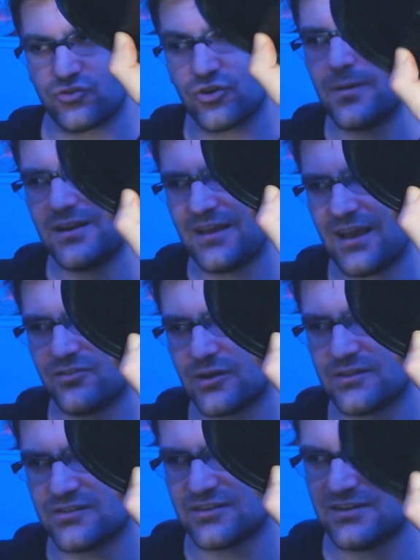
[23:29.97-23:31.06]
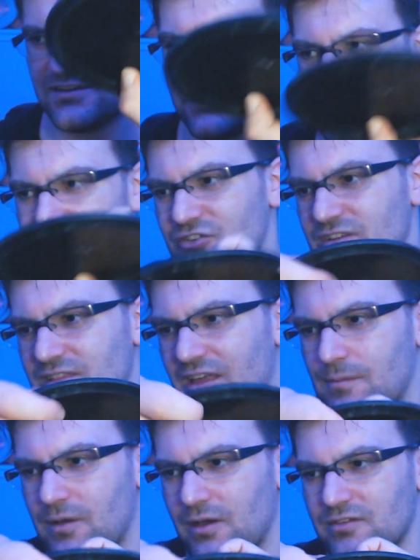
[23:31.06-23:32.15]
mini, as you can see. It's actually like
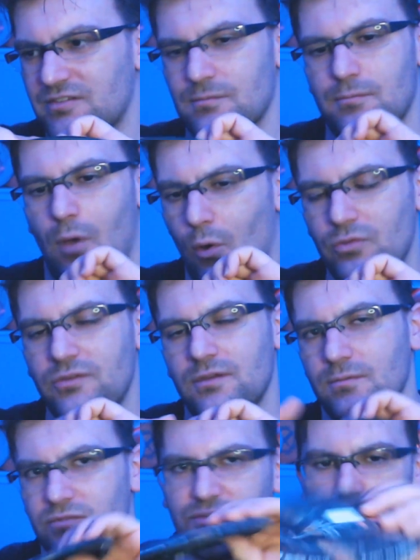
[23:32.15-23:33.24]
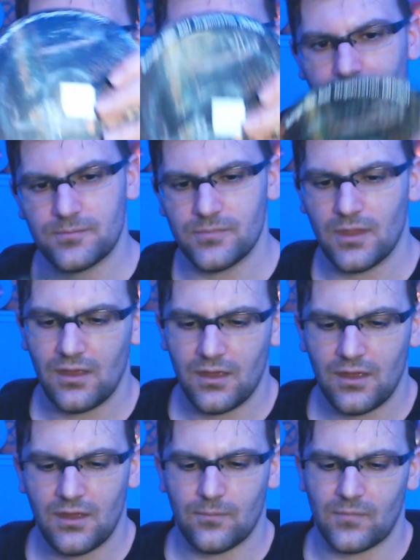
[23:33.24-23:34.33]
a Buzz mold, smaller.
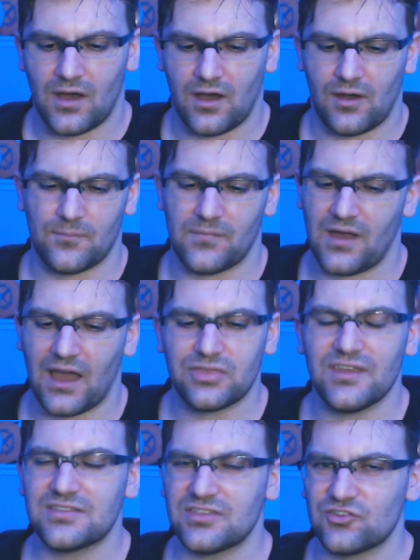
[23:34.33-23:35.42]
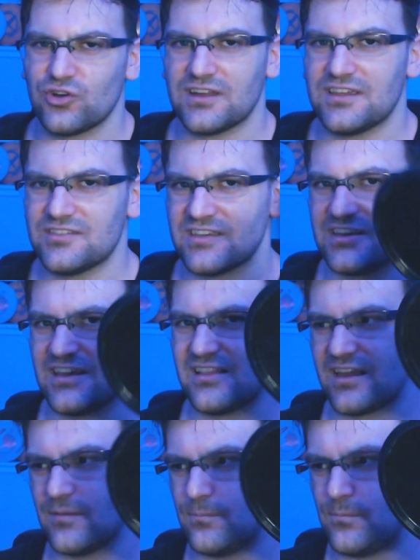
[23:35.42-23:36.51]
I think the trick is to get
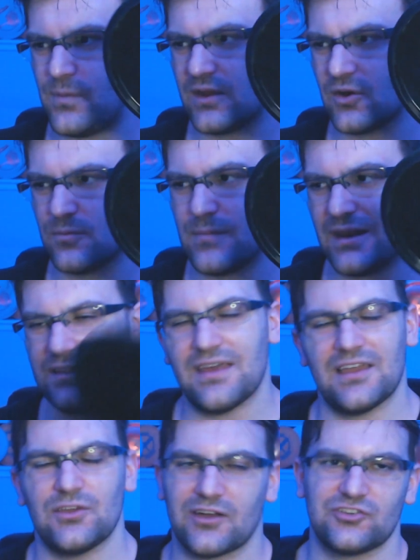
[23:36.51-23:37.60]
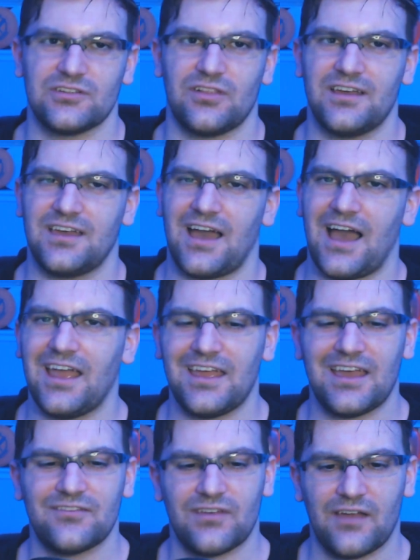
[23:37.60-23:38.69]
like a bigger mini that you actually like.
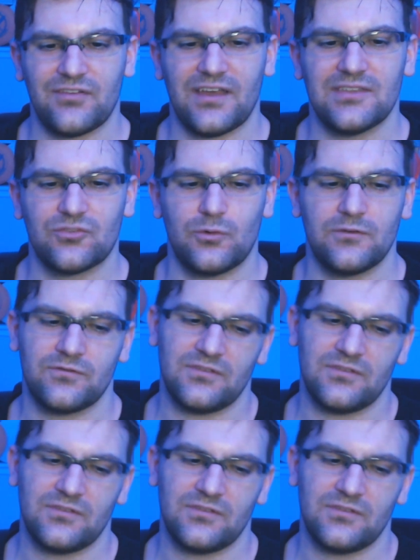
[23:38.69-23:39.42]
I've had this one